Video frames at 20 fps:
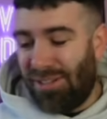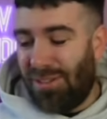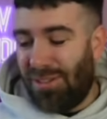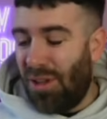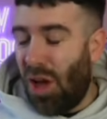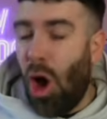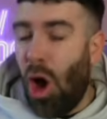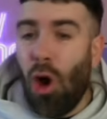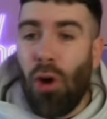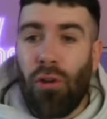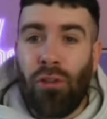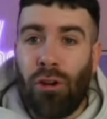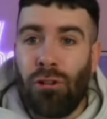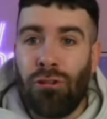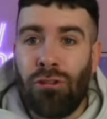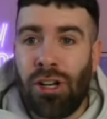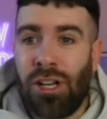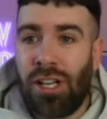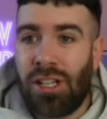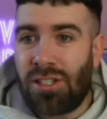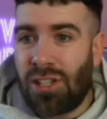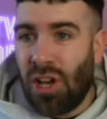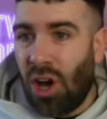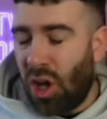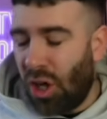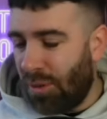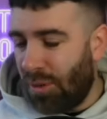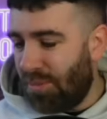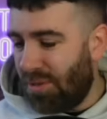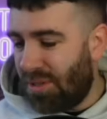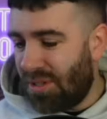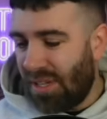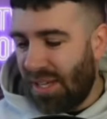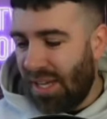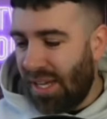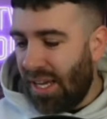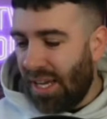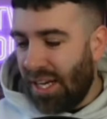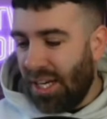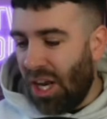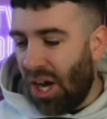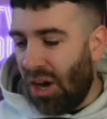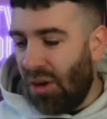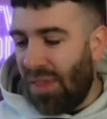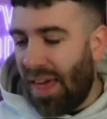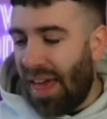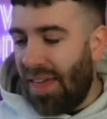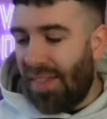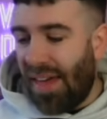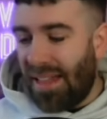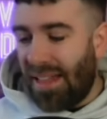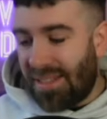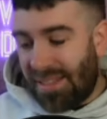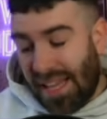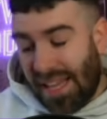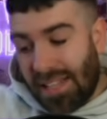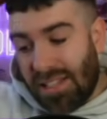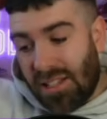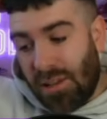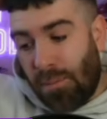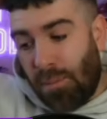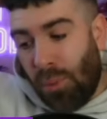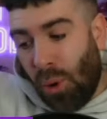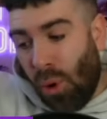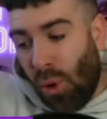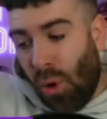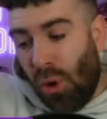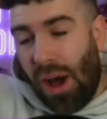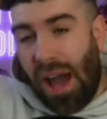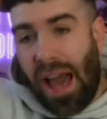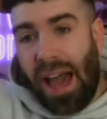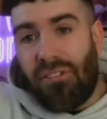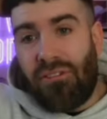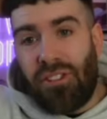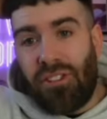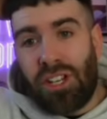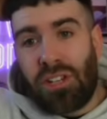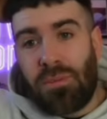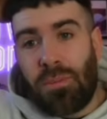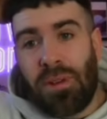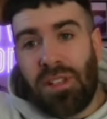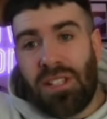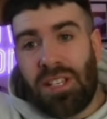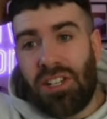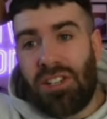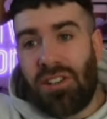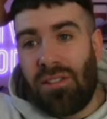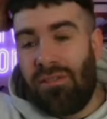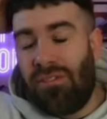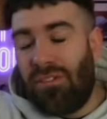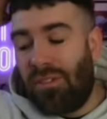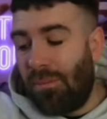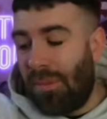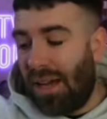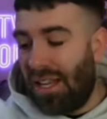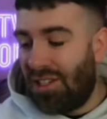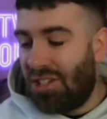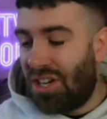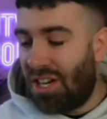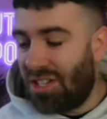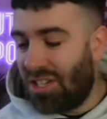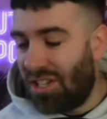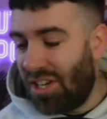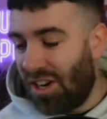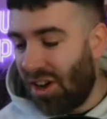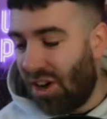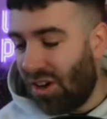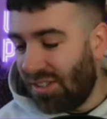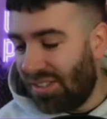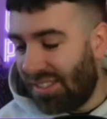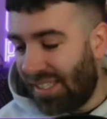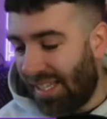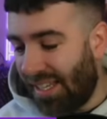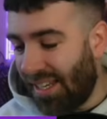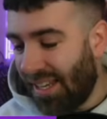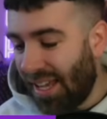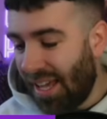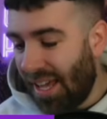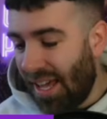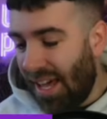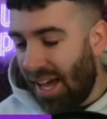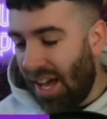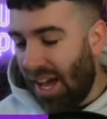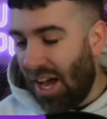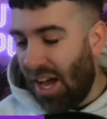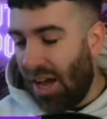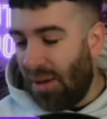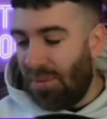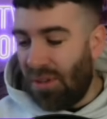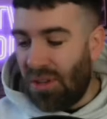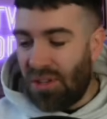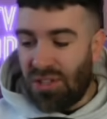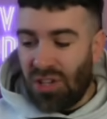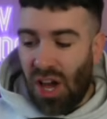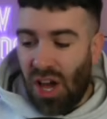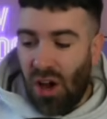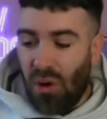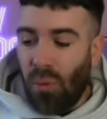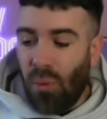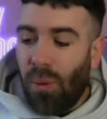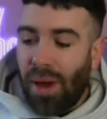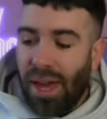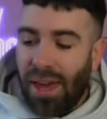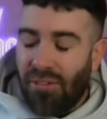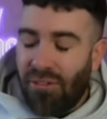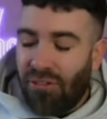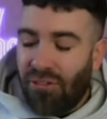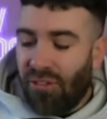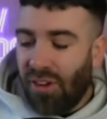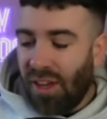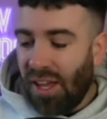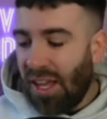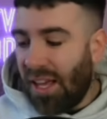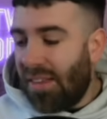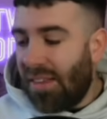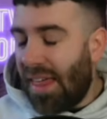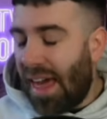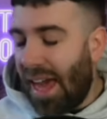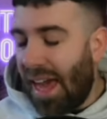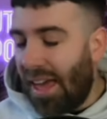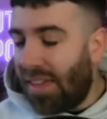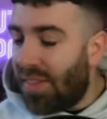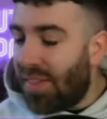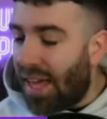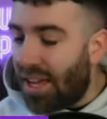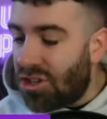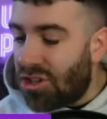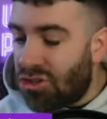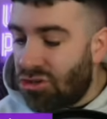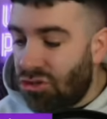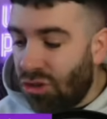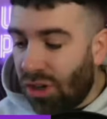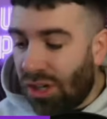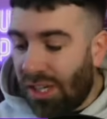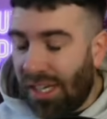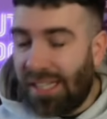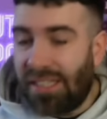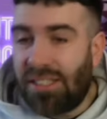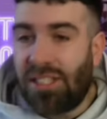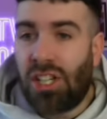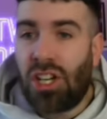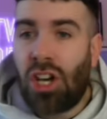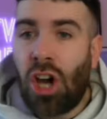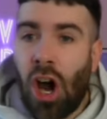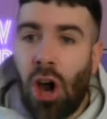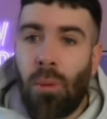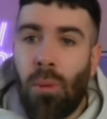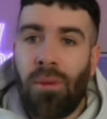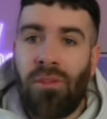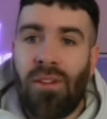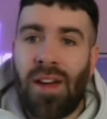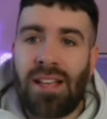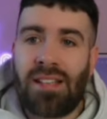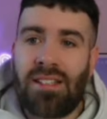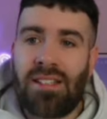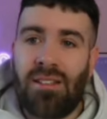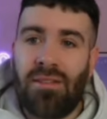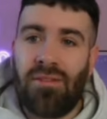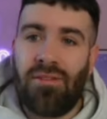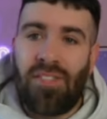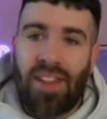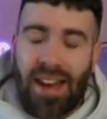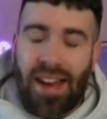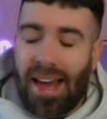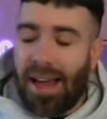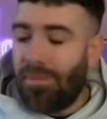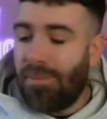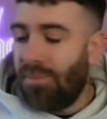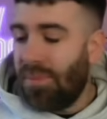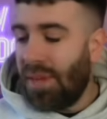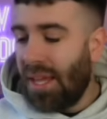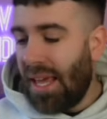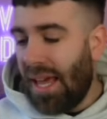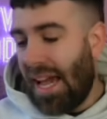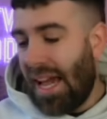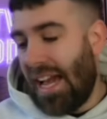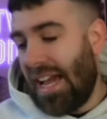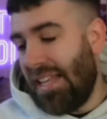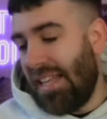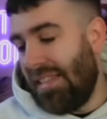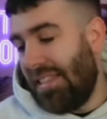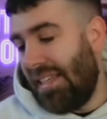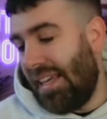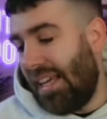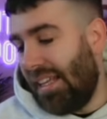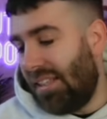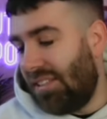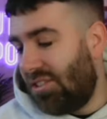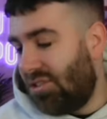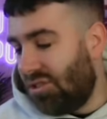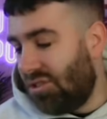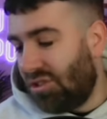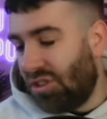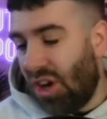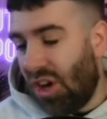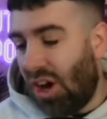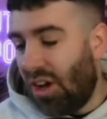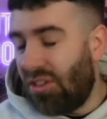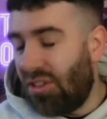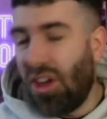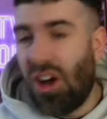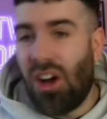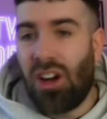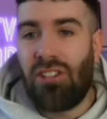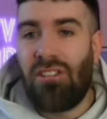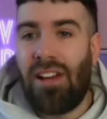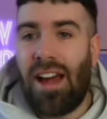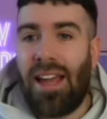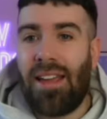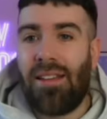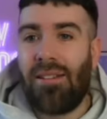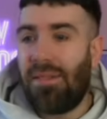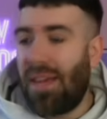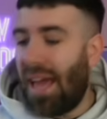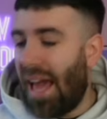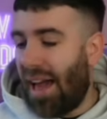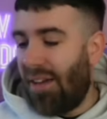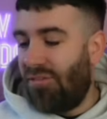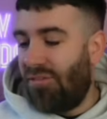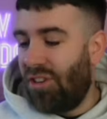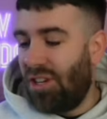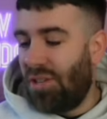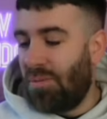overrun at times. You know, that's a poor average position for Manchester United. There's no width. They're struggling to cope with Aston Villa, and it's just not a great average